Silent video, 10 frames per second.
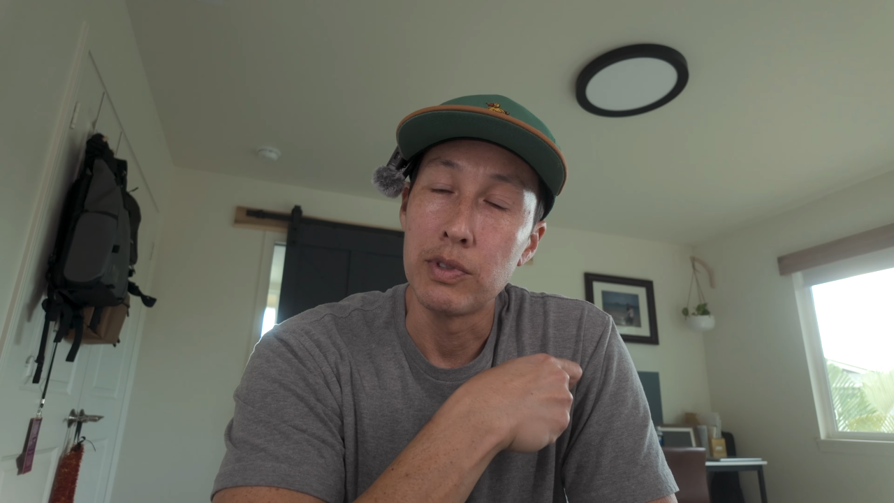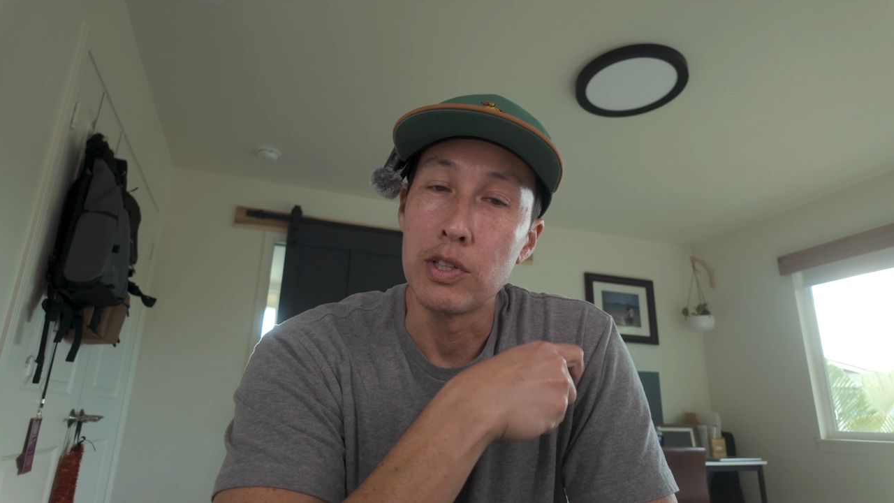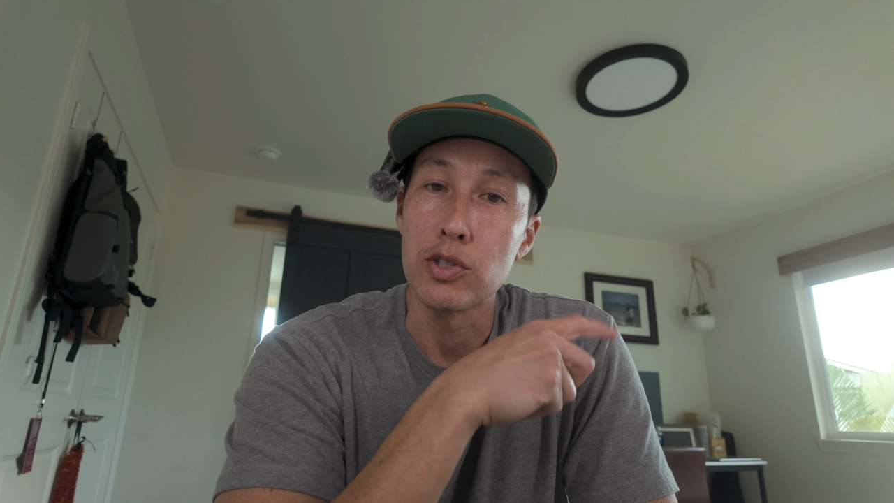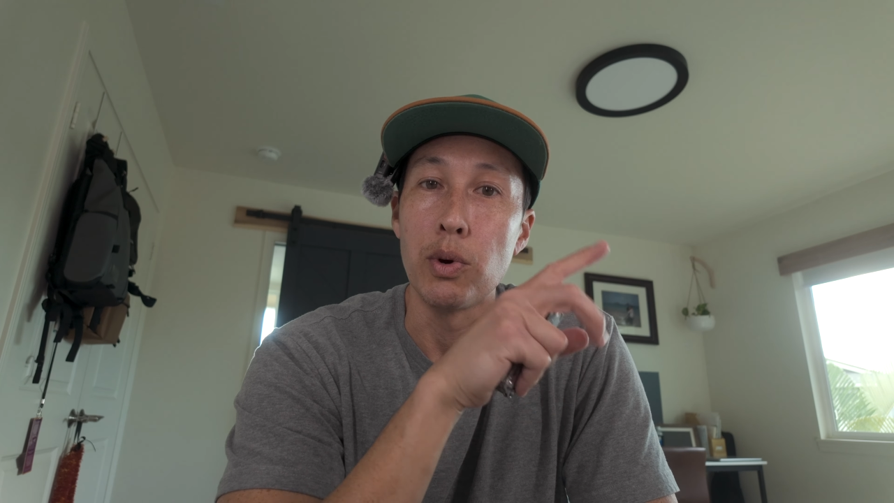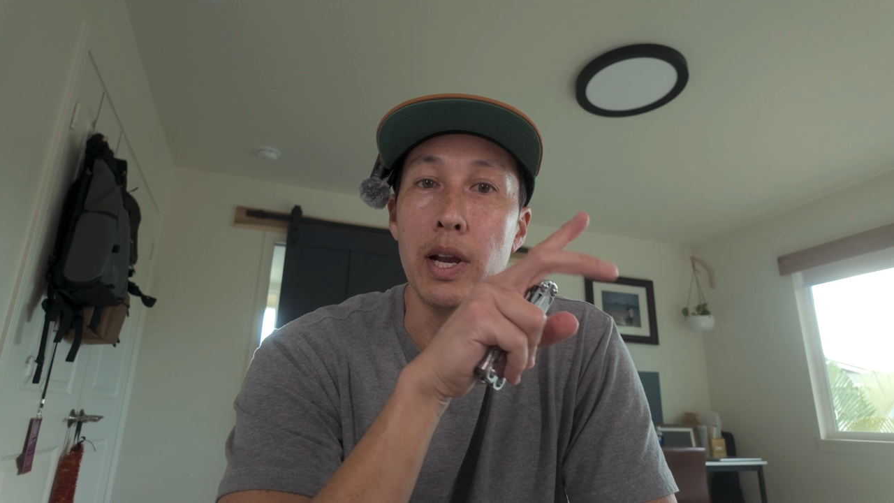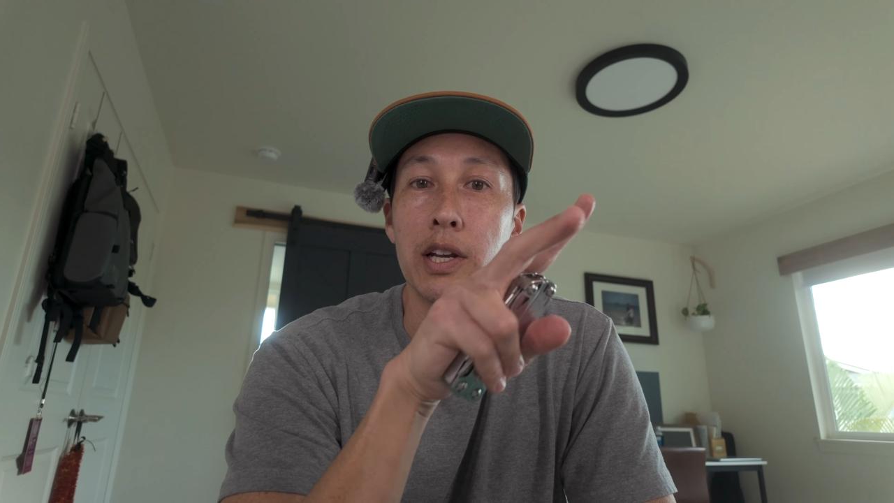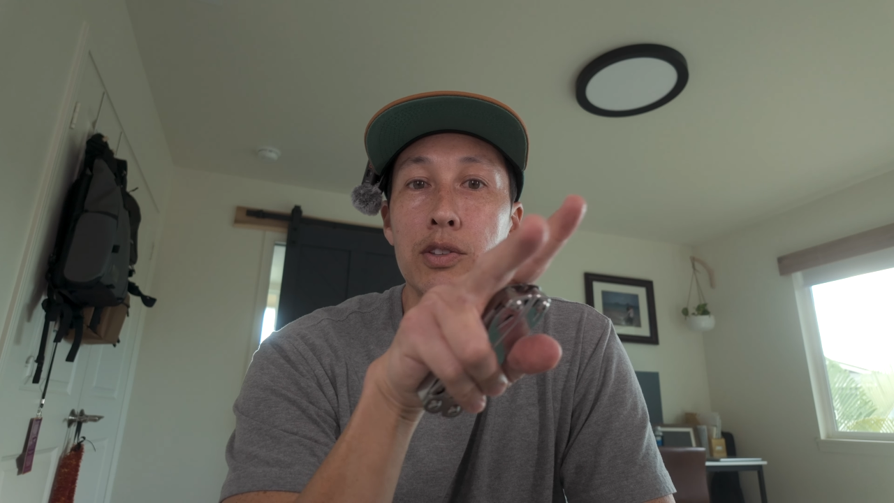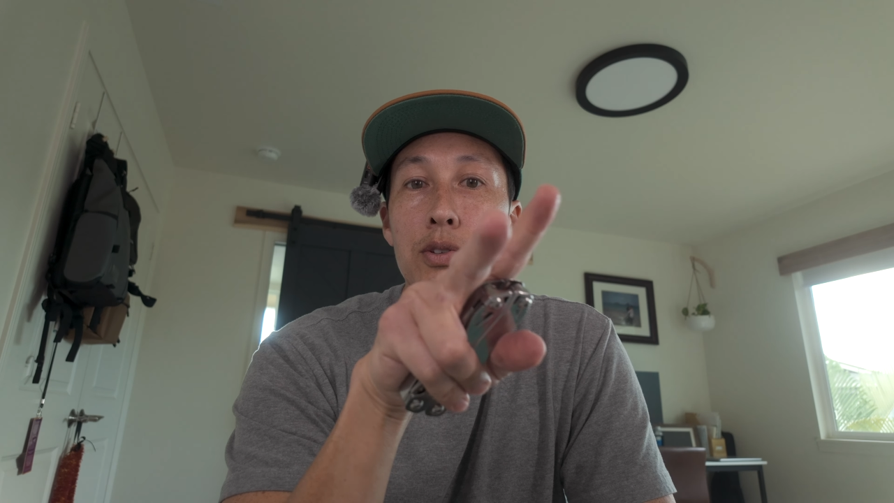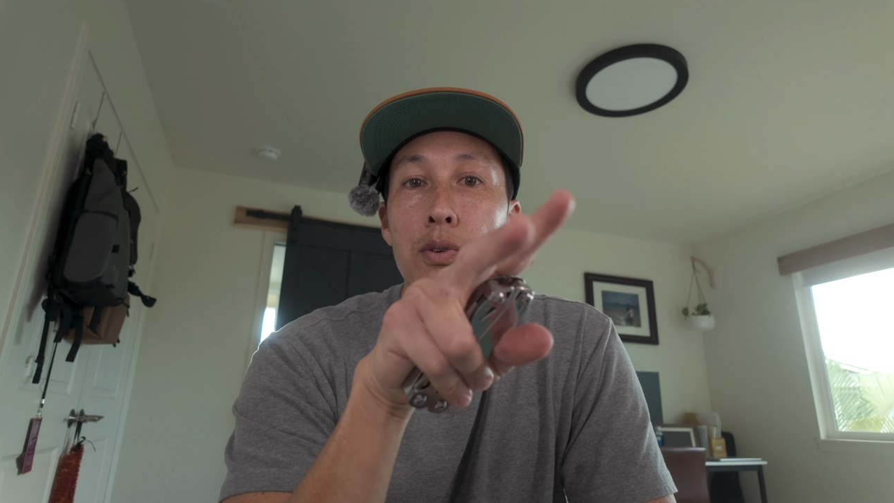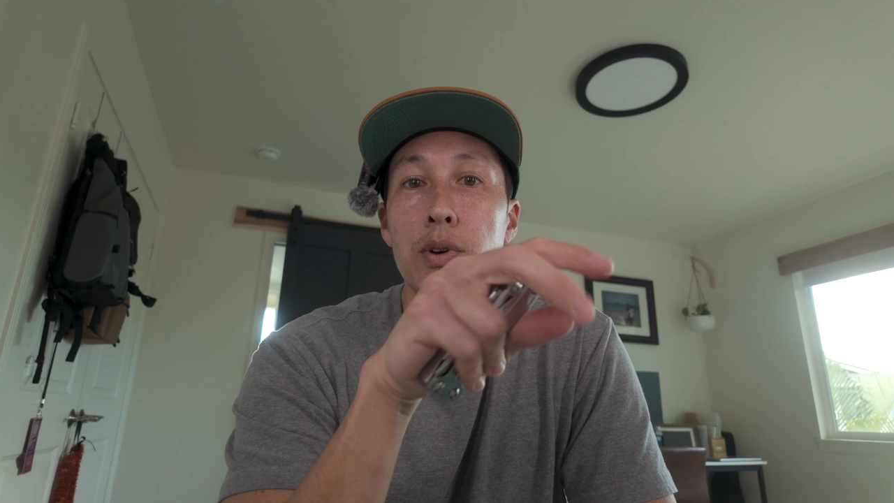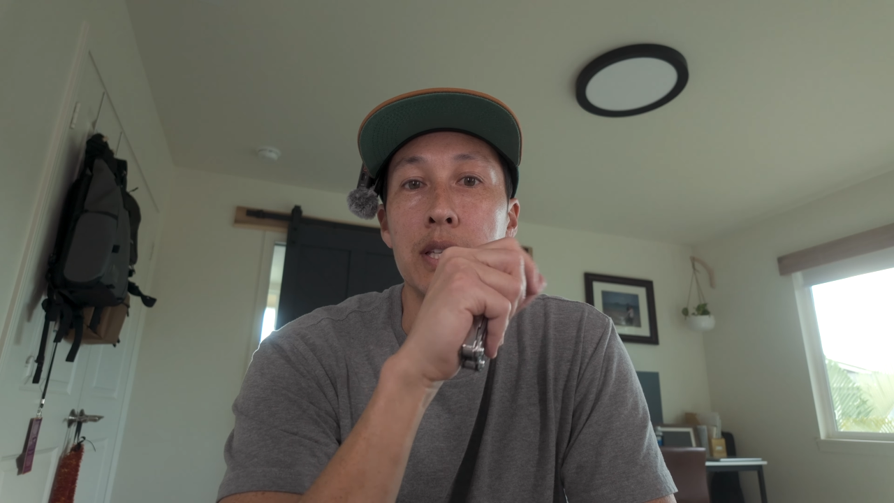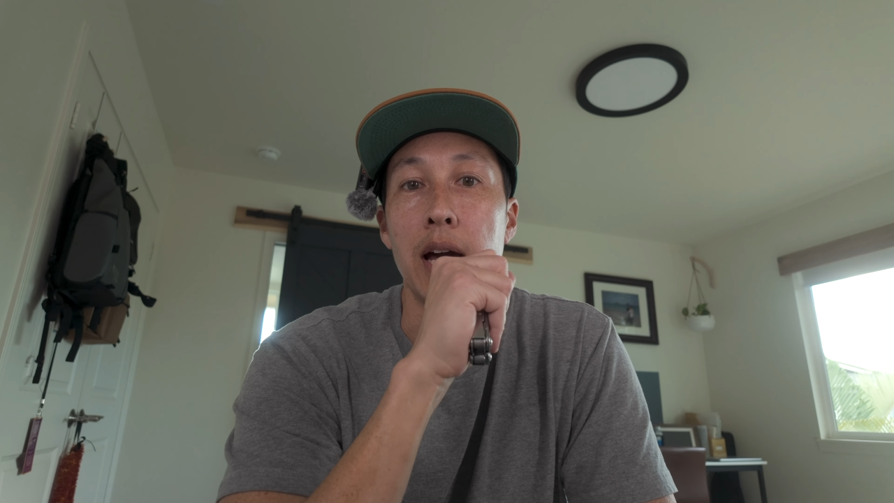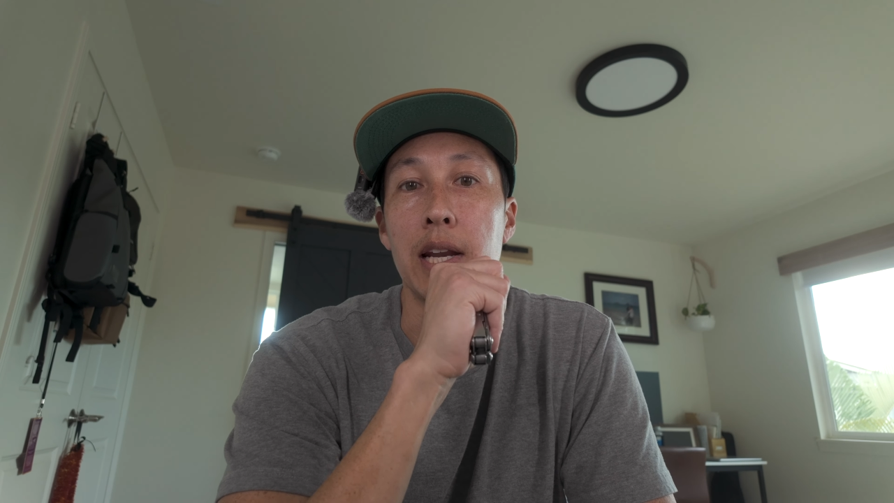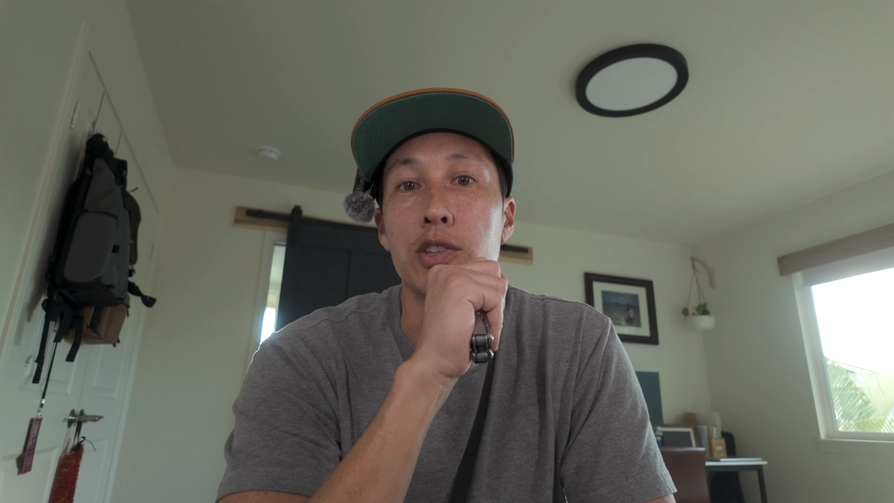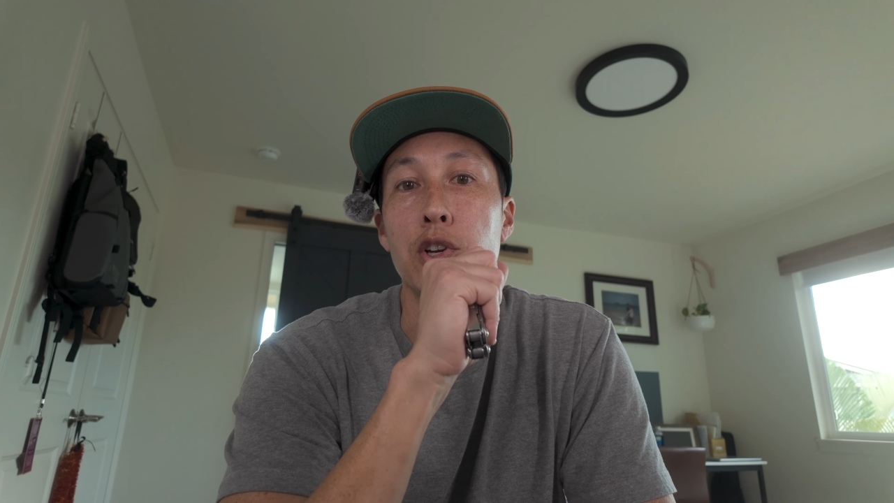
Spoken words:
And so what I'm going to do is I'm going to